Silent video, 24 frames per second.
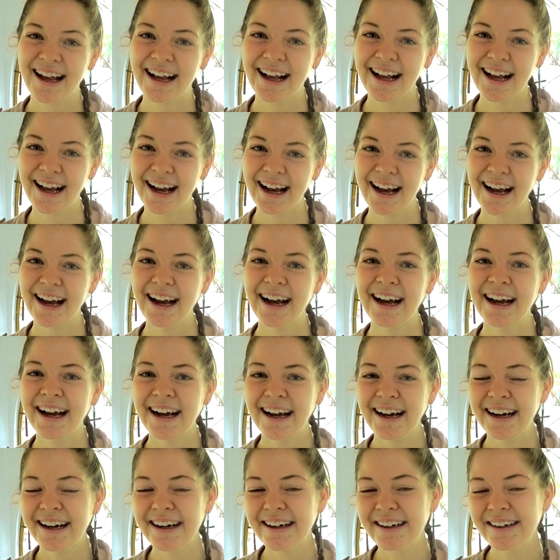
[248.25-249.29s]

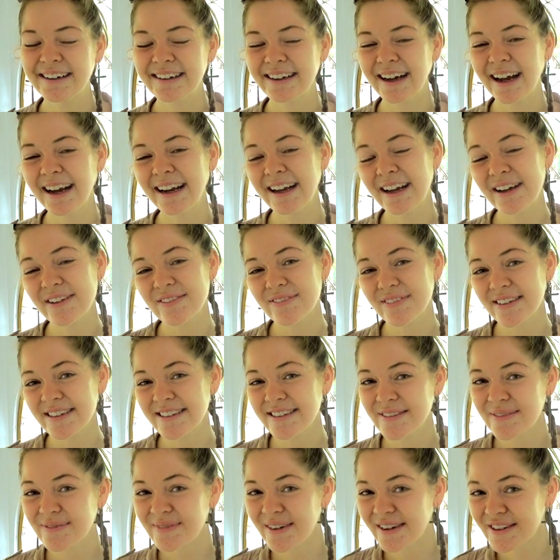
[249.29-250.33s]
All right, I
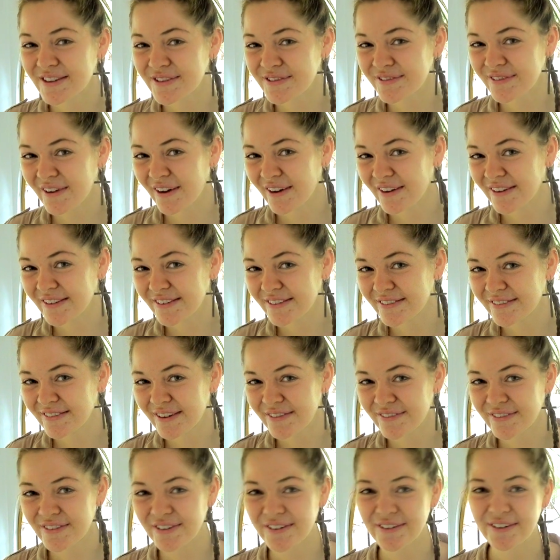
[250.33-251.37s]
wish you much fun
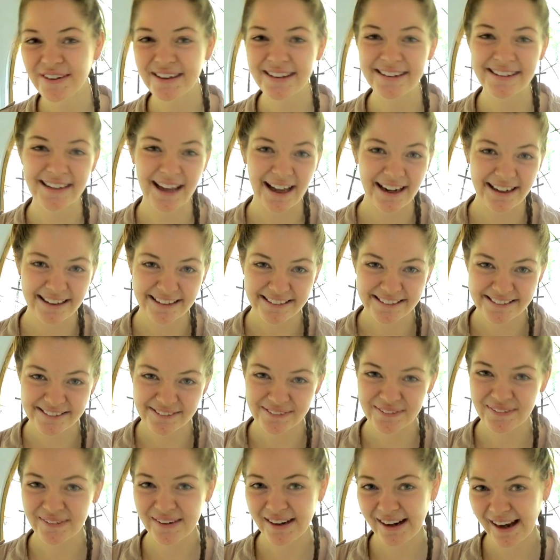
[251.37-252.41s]
with your challenge,
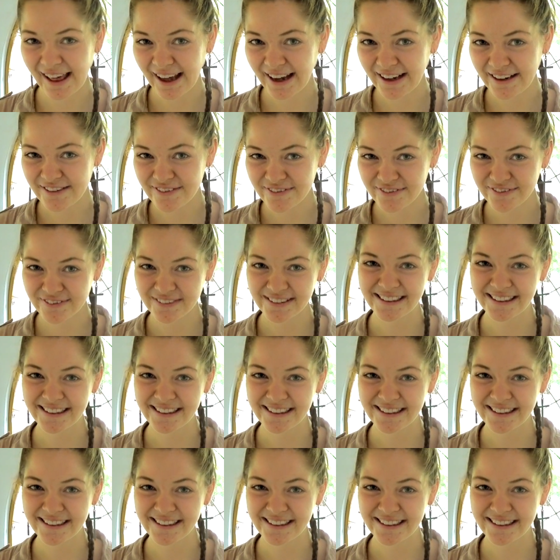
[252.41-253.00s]
your life.